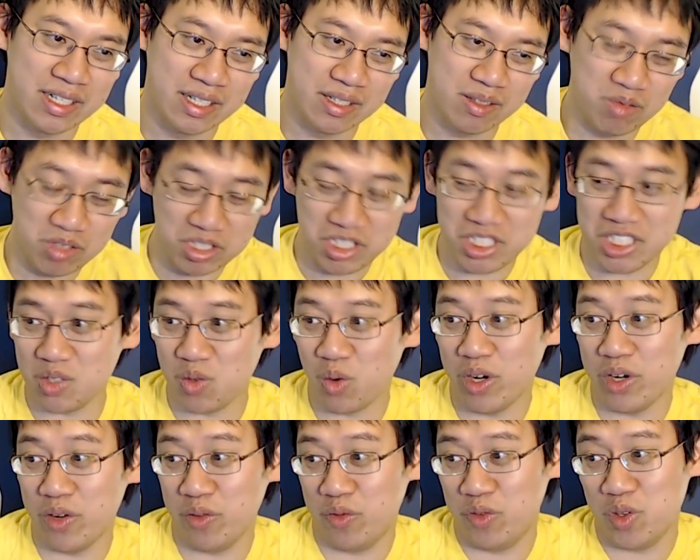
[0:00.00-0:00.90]
which is
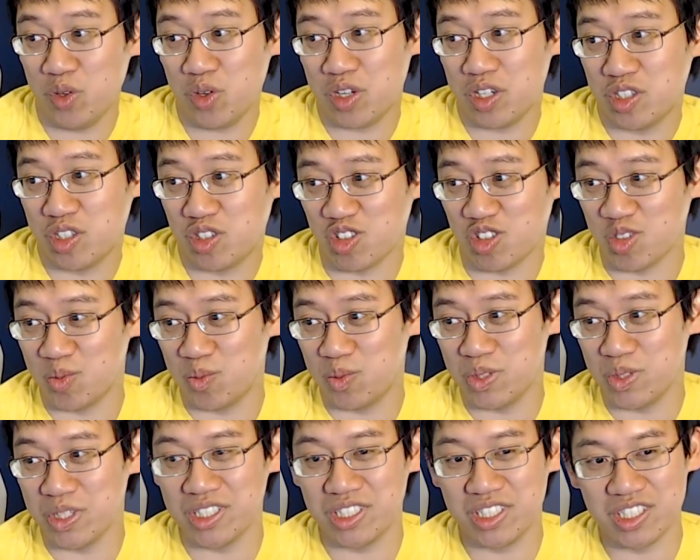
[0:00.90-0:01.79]
quite a few control
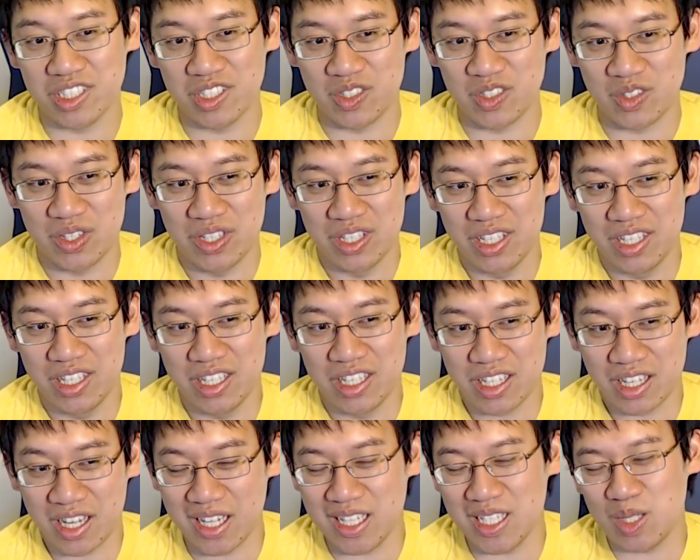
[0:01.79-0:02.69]
priests, so
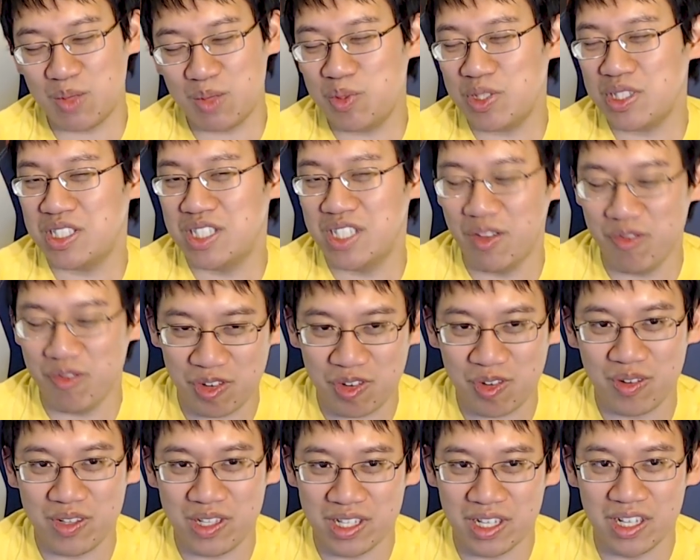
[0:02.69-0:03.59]
kind of
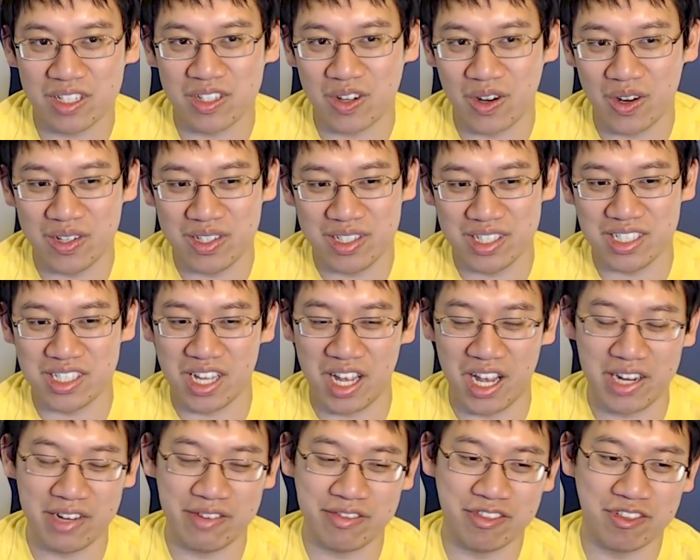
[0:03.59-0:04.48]
specifically a card
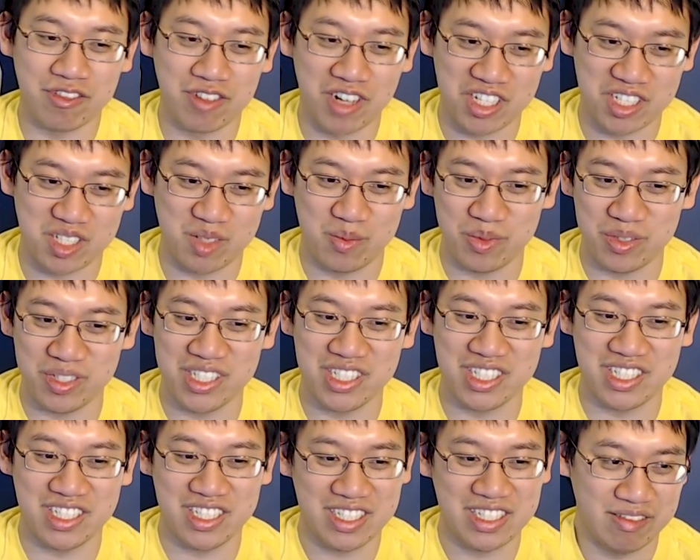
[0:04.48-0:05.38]
designed for Raza
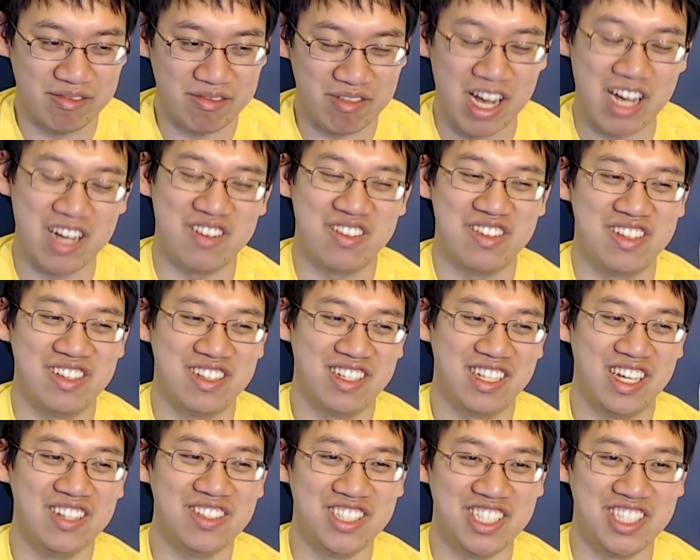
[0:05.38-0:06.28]
Priest. Wow,
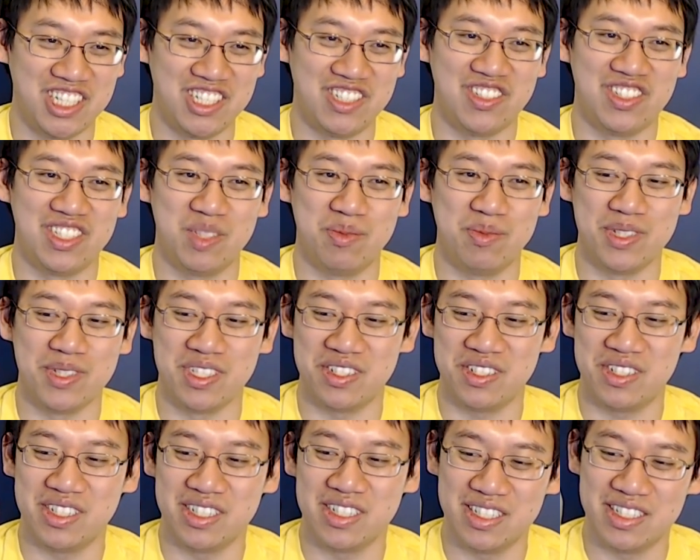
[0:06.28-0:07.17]
how generous,
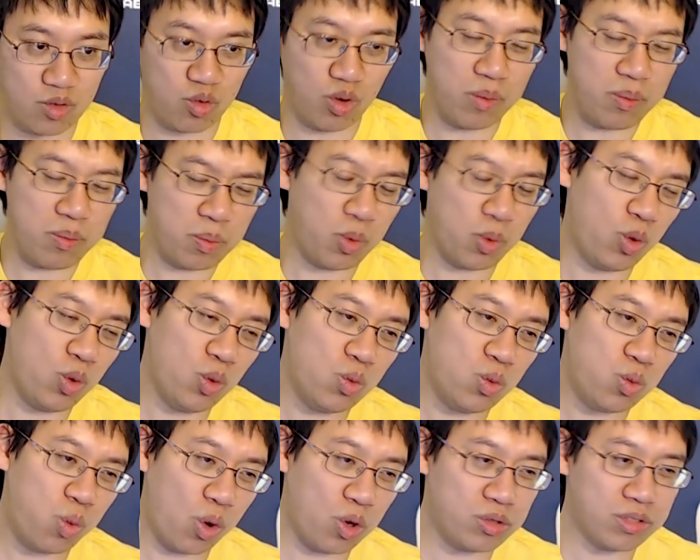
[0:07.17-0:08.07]
Blizzard. Grumble
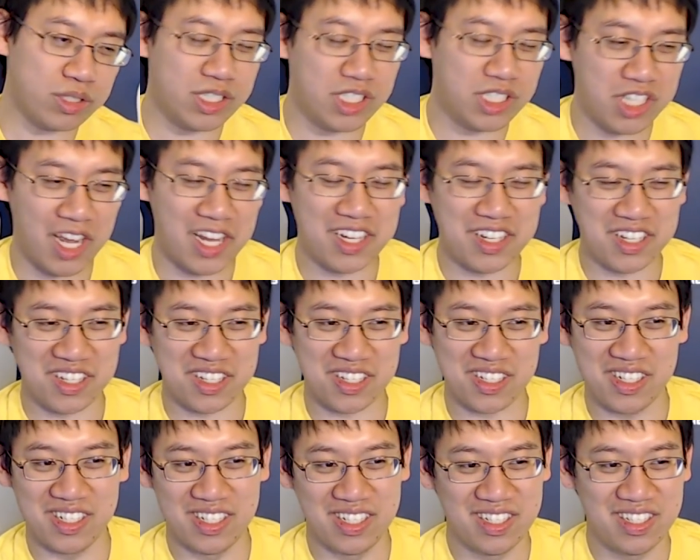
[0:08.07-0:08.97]
World Shaker.